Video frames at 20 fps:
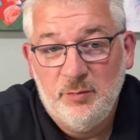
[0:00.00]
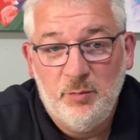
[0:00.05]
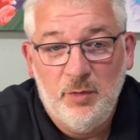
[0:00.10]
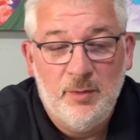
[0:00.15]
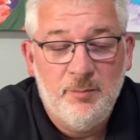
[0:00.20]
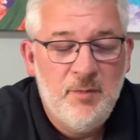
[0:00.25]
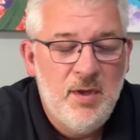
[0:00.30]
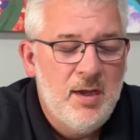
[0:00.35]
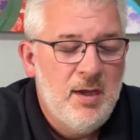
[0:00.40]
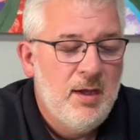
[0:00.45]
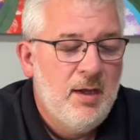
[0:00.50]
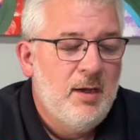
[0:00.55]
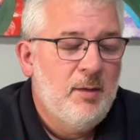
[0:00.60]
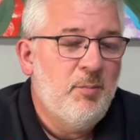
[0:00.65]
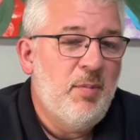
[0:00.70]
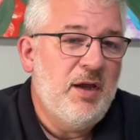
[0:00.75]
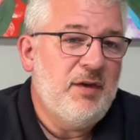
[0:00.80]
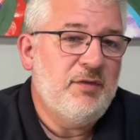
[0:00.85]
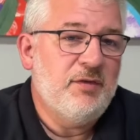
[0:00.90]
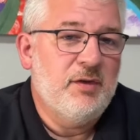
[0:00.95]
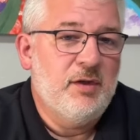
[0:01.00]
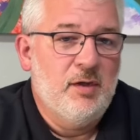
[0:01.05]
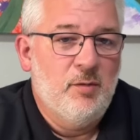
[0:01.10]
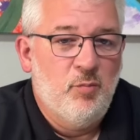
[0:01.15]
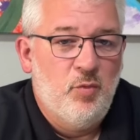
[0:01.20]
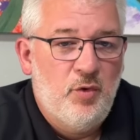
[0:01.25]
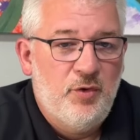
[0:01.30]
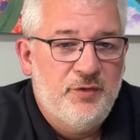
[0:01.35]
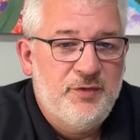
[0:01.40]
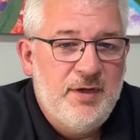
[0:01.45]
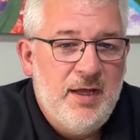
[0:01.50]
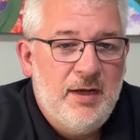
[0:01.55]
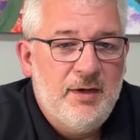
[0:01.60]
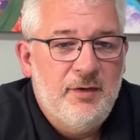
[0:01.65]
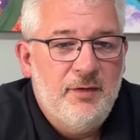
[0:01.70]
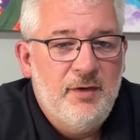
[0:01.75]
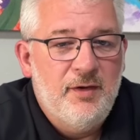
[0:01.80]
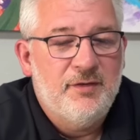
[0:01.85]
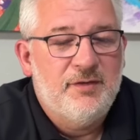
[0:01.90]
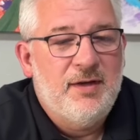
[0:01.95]
But basically it boils down to
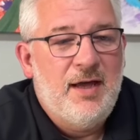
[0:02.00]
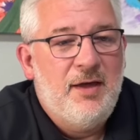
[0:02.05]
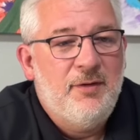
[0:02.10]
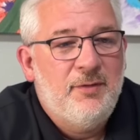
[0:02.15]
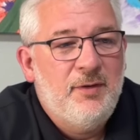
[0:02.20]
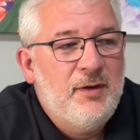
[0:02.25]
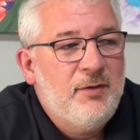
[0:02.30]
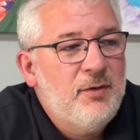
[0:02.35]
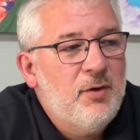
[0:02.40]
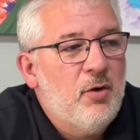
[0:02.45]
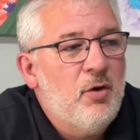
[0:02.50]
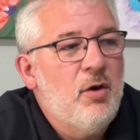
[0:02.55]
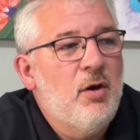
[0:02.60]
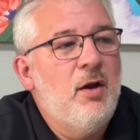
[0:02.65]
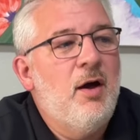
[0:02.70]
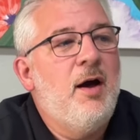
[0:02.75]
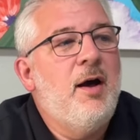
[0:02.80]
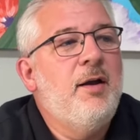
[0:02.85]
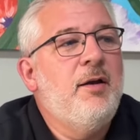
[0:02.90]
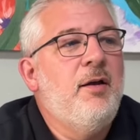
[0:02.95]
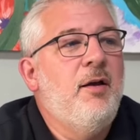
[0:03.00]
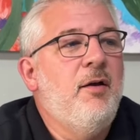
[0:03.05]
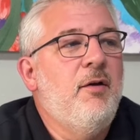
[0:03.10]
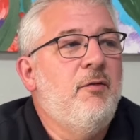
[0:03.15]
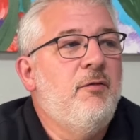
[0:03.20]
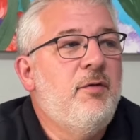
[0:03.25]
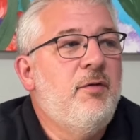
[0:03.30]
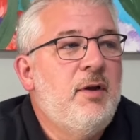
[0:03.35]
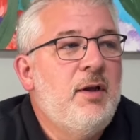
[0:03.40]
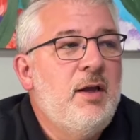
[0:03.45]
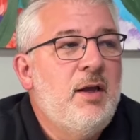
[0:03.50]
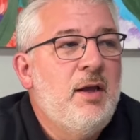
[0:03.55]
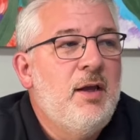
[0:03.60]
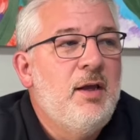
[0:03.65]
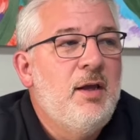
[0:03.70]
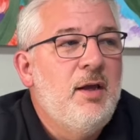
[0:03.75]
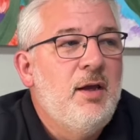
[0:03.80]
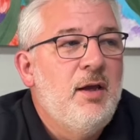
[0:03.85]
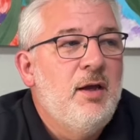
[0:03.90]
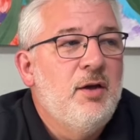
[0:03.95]
this. I think there are a lot of
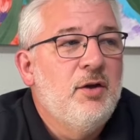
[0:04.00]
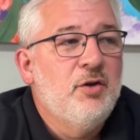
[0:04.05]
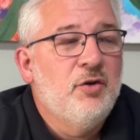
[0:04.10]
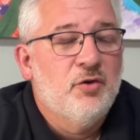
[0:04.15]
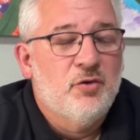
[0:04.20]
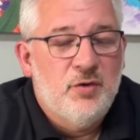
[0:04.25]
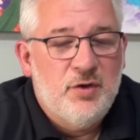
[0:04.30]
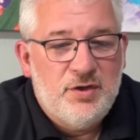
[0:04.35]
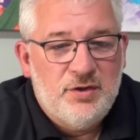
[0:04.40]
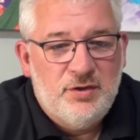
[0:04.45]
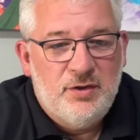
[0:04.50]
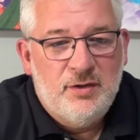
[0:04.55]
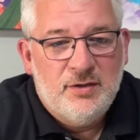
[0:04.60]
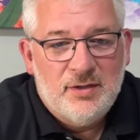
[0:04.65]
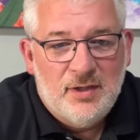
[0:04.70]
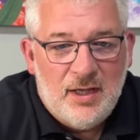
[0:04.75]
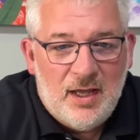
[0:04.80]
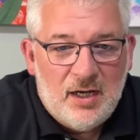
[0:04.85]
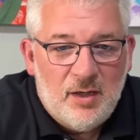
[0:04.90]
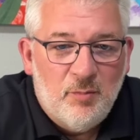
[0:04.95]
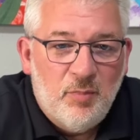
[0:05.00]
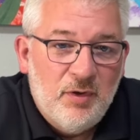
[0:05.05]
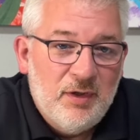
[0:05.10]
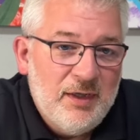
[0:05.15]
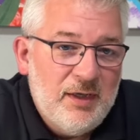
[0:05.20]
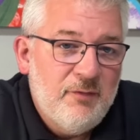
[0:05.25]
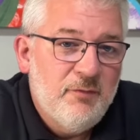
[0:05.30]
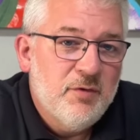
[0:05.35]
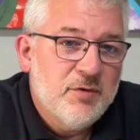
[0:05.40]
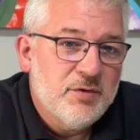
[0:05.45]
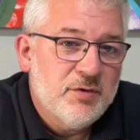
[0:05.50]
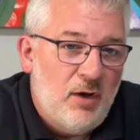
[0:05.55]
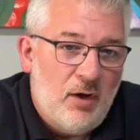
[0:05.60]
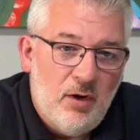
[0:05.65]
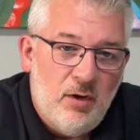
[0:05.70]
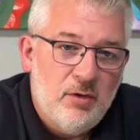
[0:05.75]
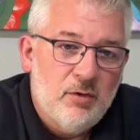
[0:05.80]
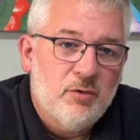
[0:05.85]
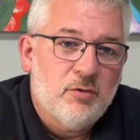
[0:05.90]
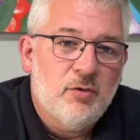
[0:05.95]
Christians, a lot of believers
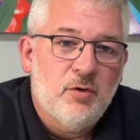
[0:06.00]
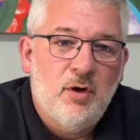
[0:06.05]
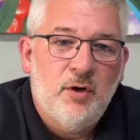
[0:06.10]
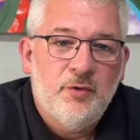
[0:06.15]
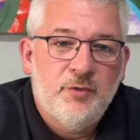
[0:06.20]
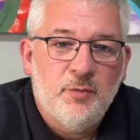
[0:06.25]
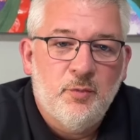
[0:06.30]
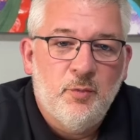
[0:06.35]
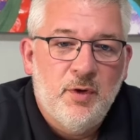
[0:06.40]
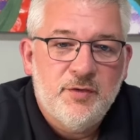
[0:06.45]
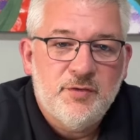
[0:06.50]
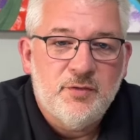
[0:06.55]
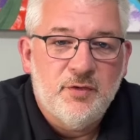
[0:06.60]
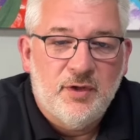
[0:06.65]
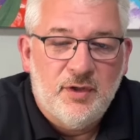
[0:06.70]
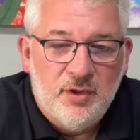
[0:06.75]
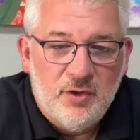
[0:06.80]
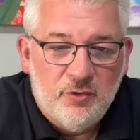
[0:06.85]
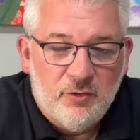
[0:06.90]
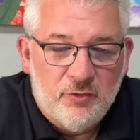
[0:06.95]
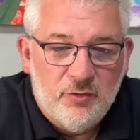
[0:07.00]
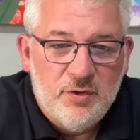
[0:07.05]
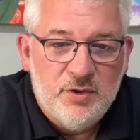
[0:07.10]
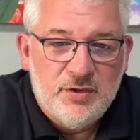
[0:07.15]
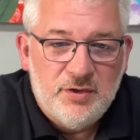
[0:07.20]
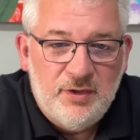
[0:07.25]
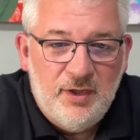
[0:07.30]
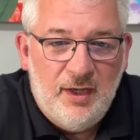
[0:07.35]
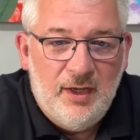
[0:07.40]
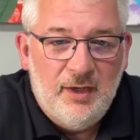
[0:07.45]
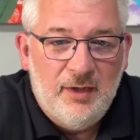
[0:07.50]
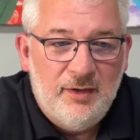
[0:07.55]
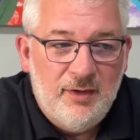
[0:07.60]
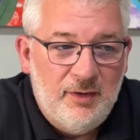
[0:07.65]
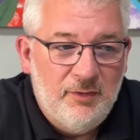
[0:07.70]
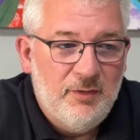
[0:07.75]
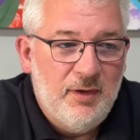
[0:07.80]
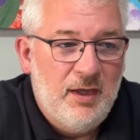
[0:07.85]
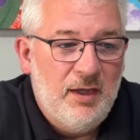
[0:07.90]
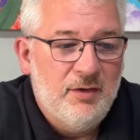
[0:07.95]
all across Western Christianity
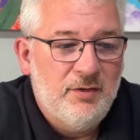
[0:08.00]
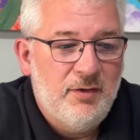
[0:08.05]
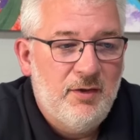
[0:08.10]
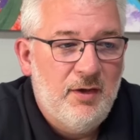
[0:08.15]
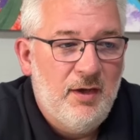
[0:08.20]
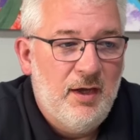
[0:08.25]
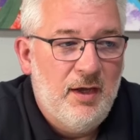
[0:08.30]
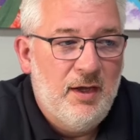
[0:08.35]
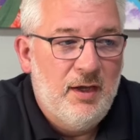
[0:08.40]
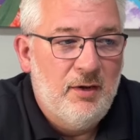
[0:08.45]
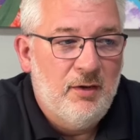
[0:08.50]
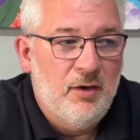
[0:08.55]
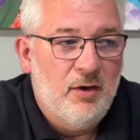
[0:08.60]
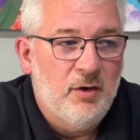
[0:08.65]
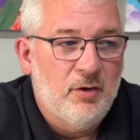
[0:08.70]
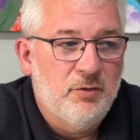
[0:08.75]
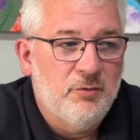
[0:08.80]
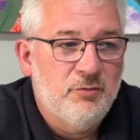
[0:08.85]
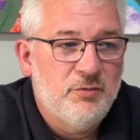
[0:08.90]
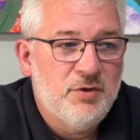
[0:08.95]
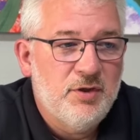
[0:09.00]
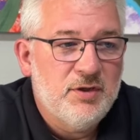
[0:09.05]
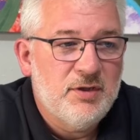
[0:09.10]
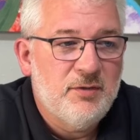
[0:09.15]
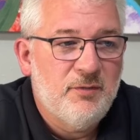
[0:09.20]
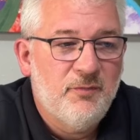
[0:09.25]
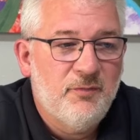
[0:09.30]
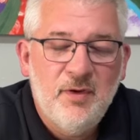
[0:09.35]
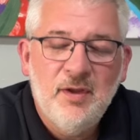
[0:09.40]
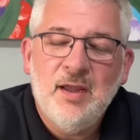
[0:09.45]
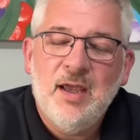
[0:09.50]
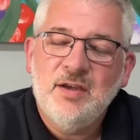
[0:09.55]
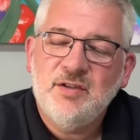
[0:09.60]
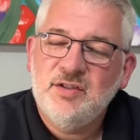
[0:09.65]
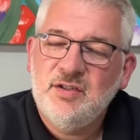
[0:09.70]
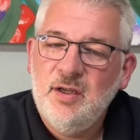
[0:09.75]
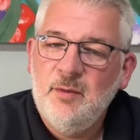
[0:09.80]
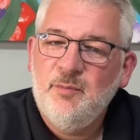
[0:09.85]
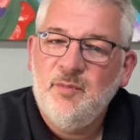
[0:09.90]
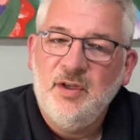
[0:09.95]
that are just feel like
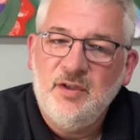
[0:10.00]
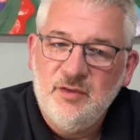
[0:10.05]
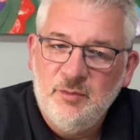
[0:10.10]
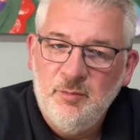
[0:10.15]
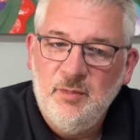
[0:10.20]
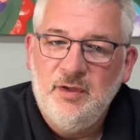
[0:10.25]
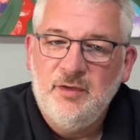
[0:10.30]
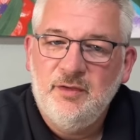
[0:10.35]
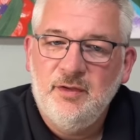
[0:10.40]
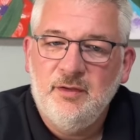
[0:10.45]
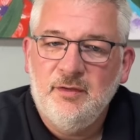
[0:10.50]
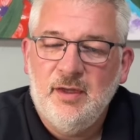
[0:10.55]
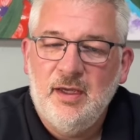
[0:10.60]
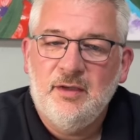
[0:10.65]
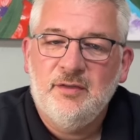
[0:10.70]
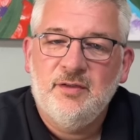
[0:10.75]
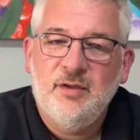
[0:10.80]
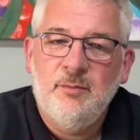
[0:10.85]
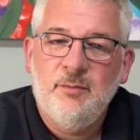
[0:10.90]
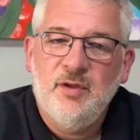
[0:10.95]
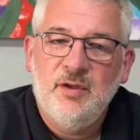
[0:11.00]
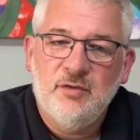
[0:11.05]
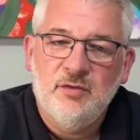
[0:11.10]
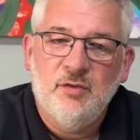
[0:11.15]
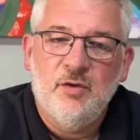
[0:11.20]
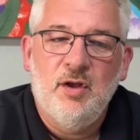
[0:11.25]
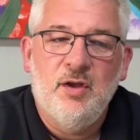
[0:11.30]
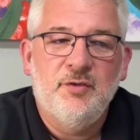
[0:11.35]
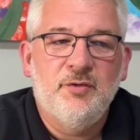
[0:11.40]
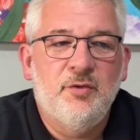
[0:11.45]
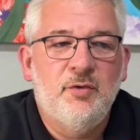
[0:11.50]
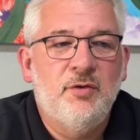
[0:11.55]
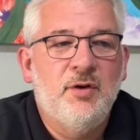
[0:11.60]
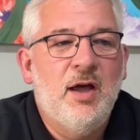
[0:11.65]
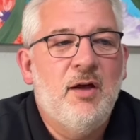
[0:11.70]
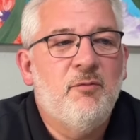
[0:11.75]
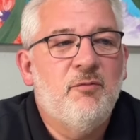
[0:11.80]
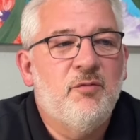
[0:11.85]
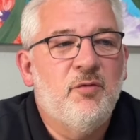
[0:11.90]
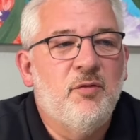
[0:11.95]
something's missing, like something's lost. They're
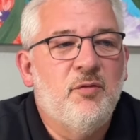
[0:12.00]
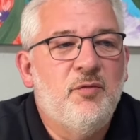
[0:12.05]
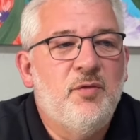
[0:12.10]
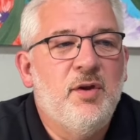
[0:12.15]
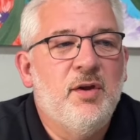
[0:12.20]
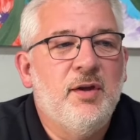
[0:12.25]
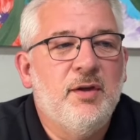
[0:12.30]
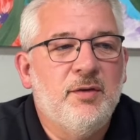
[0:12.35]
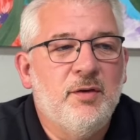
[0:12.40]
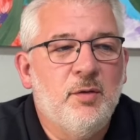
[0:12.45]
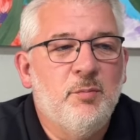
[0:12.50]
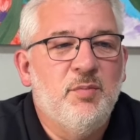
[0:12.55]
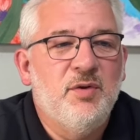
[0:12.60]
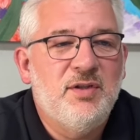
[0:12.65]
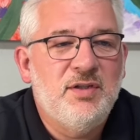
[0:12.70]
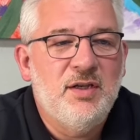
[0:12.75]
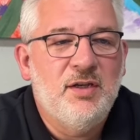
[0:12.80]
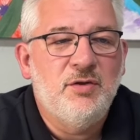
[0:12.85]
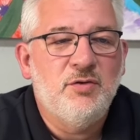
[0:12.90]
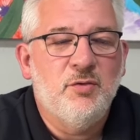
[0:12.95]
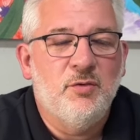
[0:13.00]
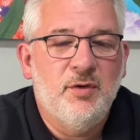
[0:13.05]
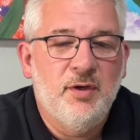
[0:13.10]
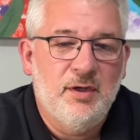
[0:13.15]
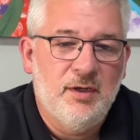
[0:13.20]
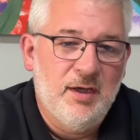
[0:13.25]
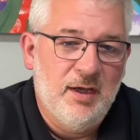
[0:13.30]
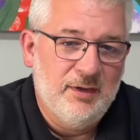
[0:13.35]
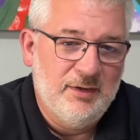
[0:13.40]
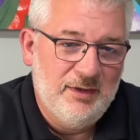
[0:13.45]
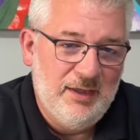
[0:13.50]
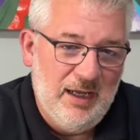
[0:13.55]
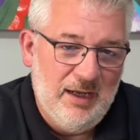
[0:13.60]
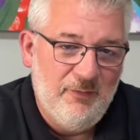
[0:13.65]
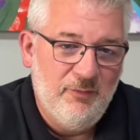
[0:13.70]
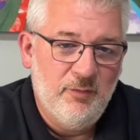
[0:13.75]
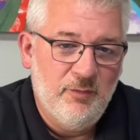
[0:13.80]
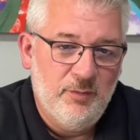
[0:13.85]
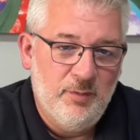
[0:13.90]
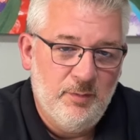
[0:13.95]
not fulfilling their potential that God gave
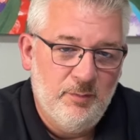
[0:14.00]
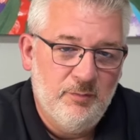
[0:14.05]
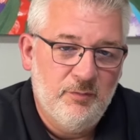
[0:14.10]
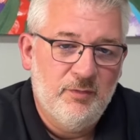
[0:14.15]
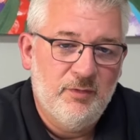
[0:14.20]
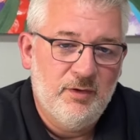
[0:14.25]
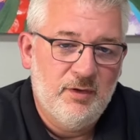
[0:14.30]
for them.